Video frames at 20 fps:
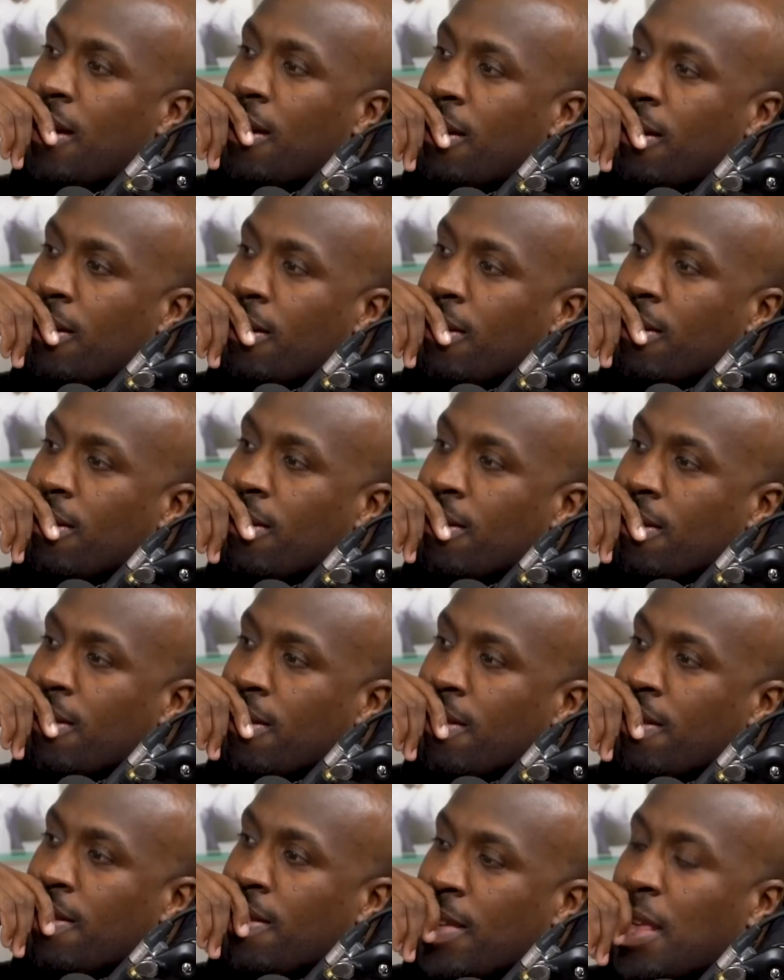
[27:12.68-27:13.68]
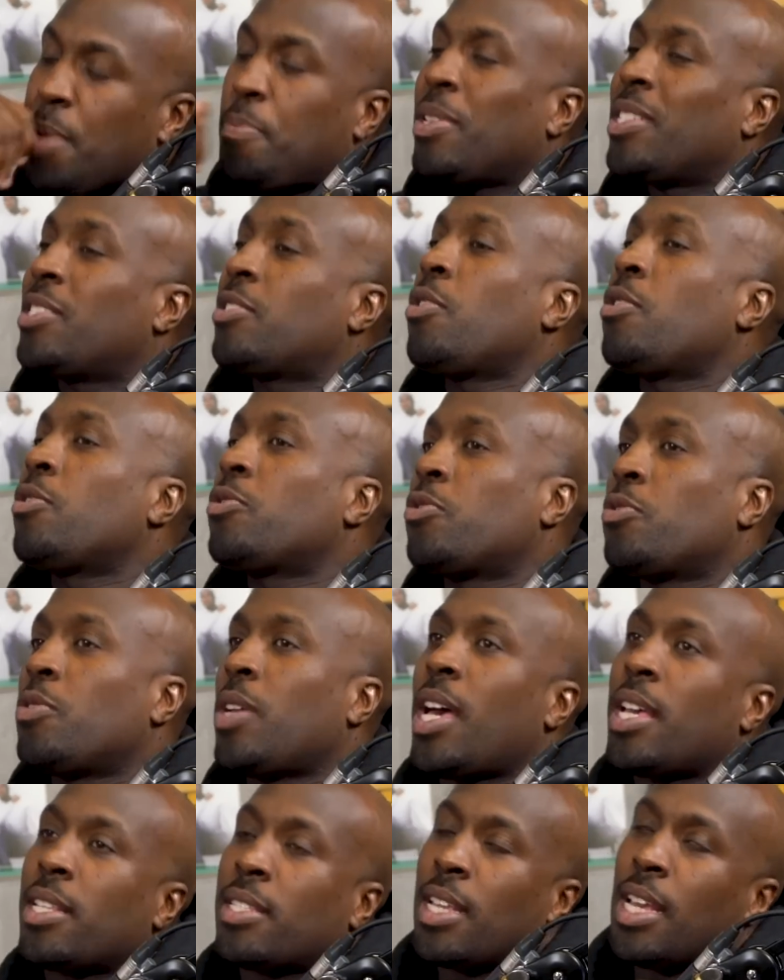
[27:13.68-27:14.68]
yeah. time. Yeah, but it's
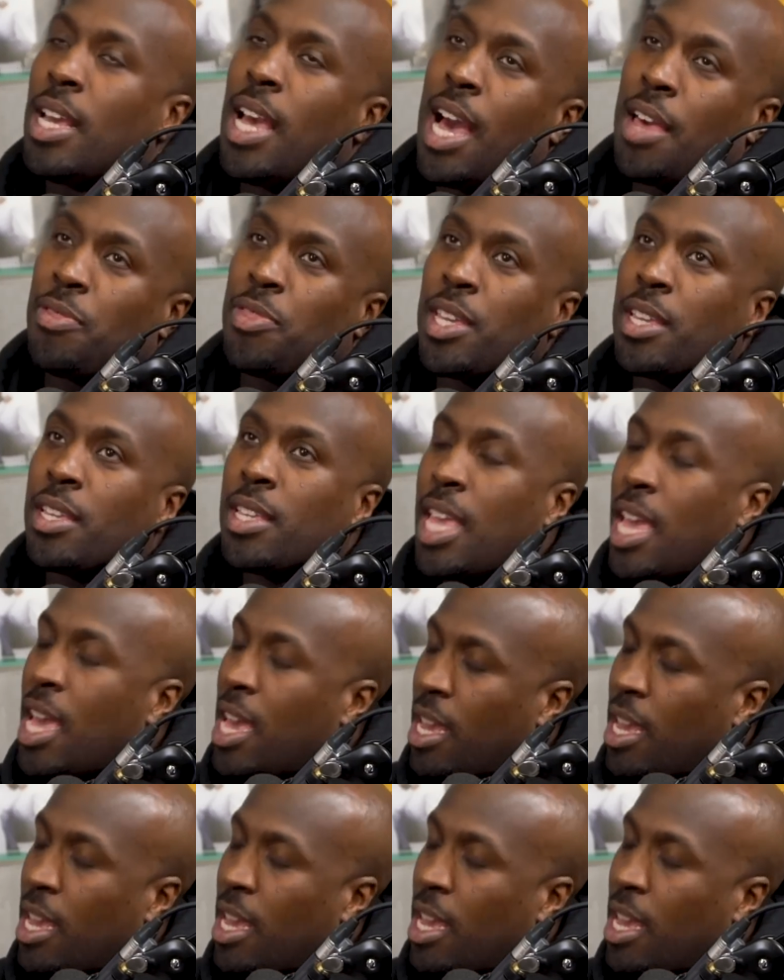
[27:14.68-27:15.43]
also I, I think